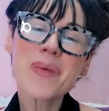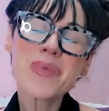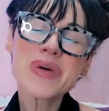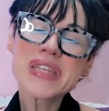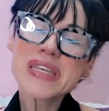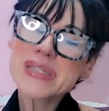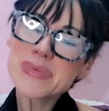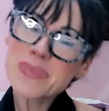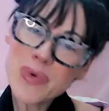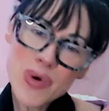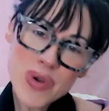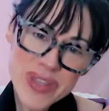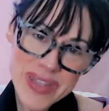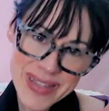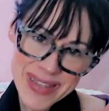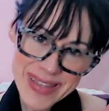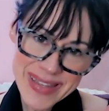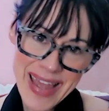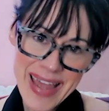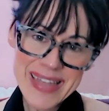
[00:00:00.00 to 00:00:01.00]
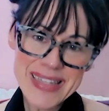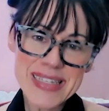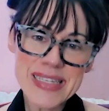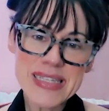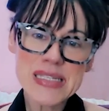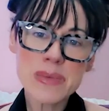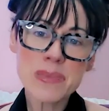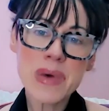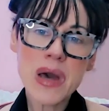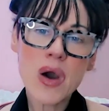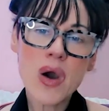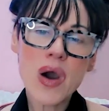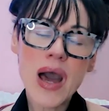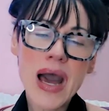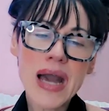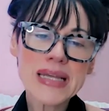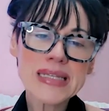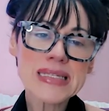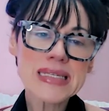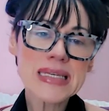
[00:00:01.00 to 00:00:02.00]
But it's more than that. It's about
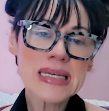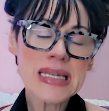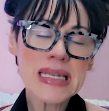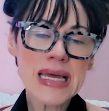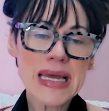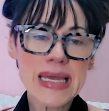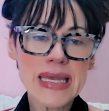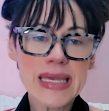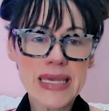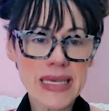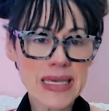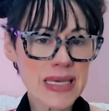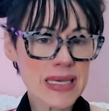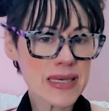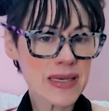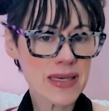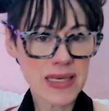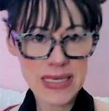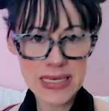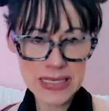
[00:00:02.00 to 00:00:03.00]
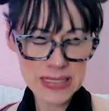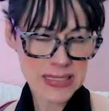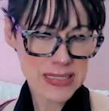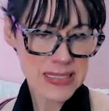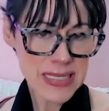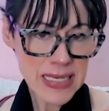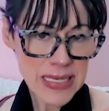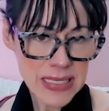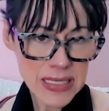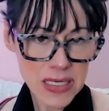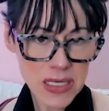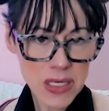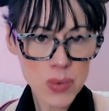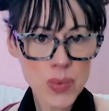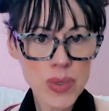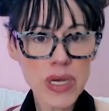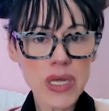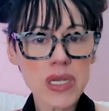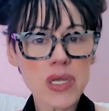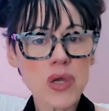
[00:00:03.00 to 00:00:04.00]
acting like a caretaker,
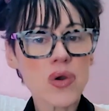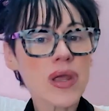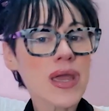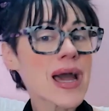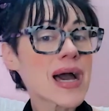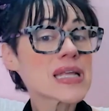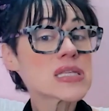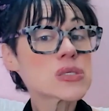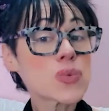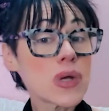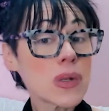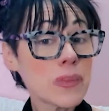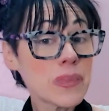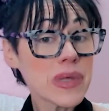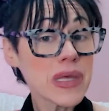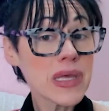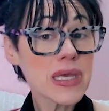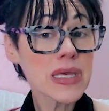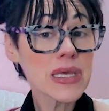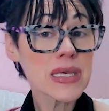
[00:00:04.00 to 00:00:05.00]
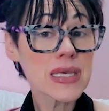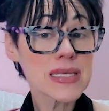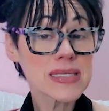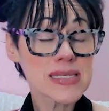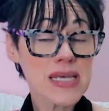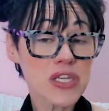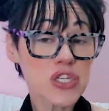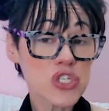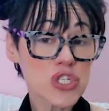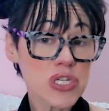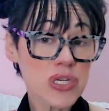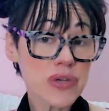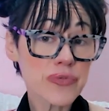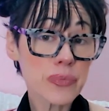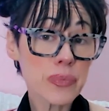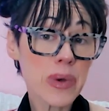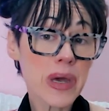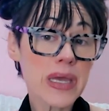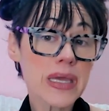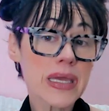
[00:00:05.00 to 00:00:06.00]
where your cat's well-being is
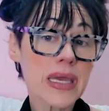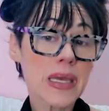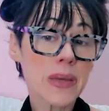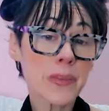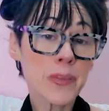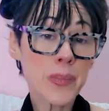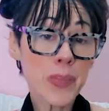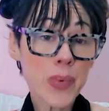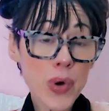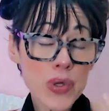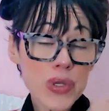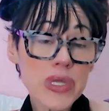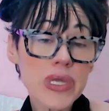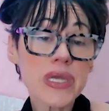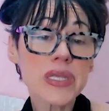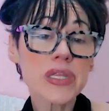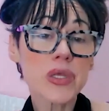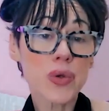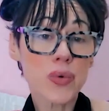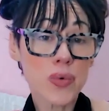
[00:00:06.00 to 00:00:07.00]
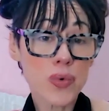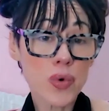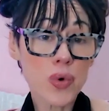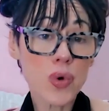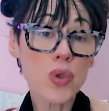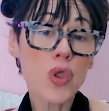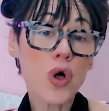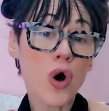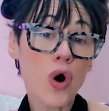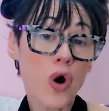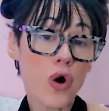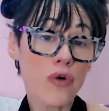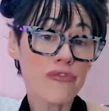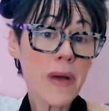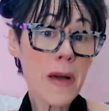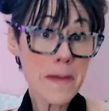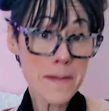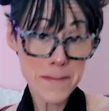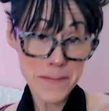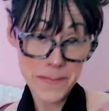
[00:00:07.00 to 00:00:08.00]
achieved by embodying the role of
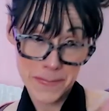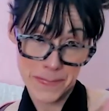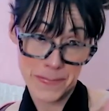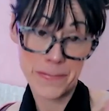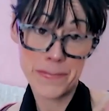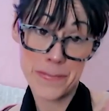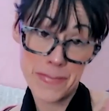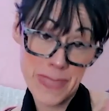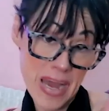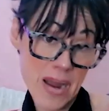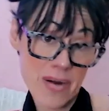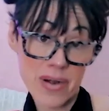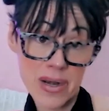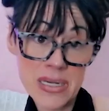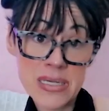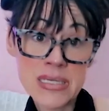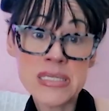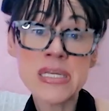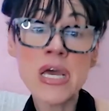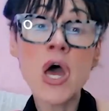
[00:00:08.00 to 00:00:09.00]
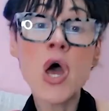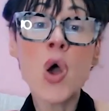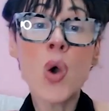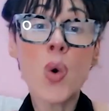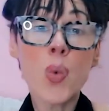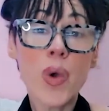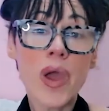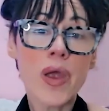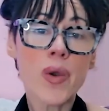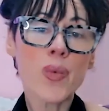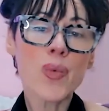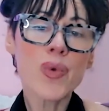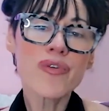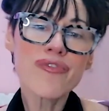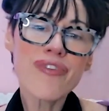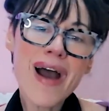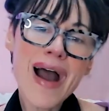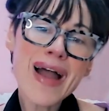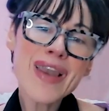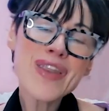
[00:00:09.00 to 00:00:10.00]
parent, where we
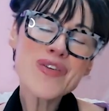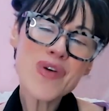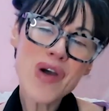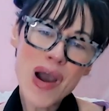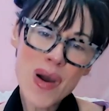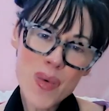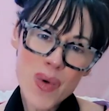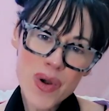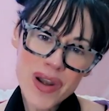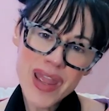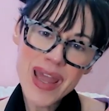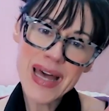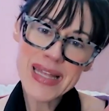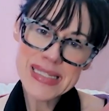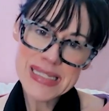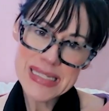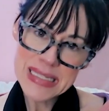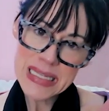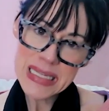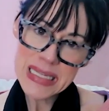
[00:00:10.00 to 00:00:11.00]
value our cat's